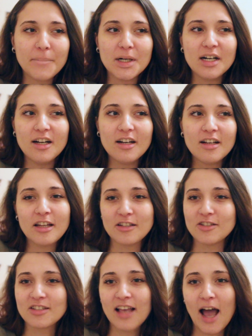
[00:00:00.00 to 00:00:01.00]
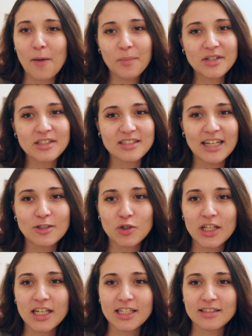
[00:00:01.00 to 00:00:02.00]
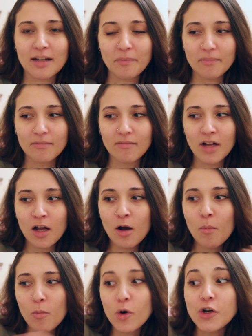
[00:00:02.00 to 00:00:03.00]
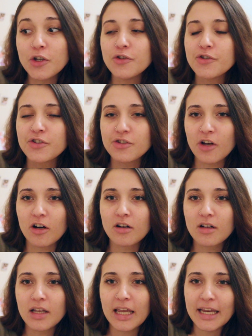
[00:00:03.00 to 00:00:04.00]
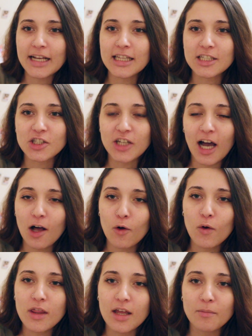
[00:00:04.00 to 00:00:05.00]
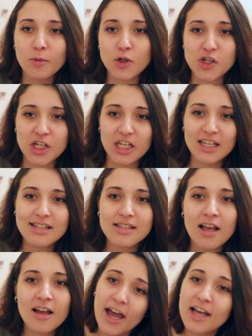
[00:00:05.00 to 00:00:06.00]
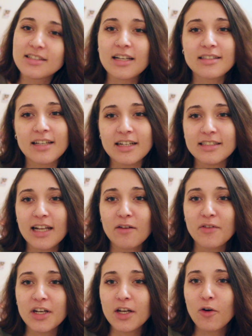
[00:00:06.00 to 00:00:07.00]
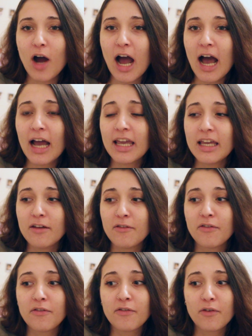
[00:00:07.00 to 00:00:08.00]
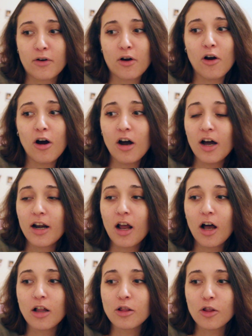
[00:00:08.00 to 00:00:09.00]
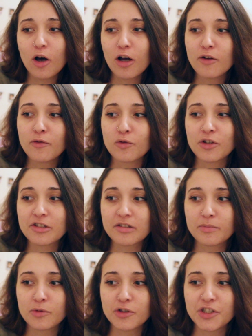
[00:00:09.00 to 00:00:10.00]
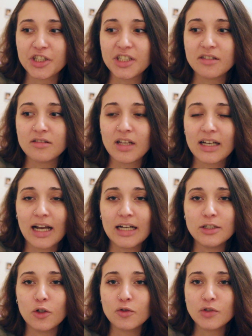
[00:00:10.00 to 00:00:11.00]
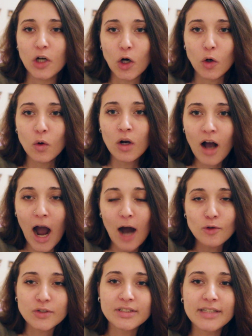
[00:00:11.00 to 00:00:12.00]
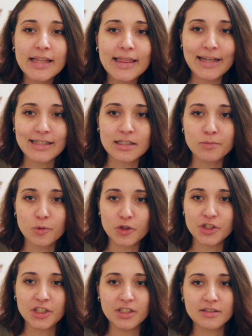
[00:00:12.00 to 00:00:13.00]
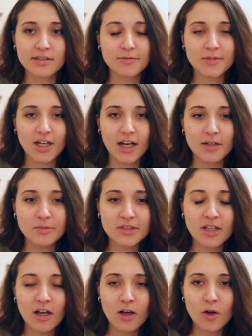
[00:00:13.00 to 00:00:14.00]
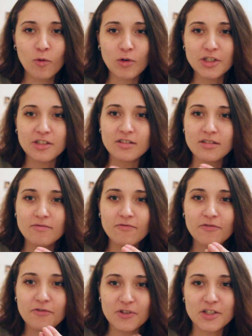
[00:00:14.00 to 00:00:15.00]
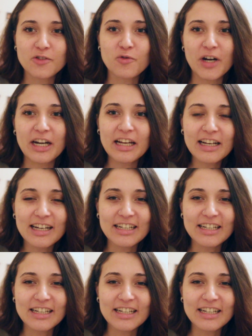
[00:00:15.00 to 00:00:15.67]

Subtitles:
But it just happens naturally because I'm more used to talk English now than Portuguese. As I said in that video, I forgot a lot of words in Portuguese. Like, I don't know how to say things in Portuguese sometimes, which is frustrating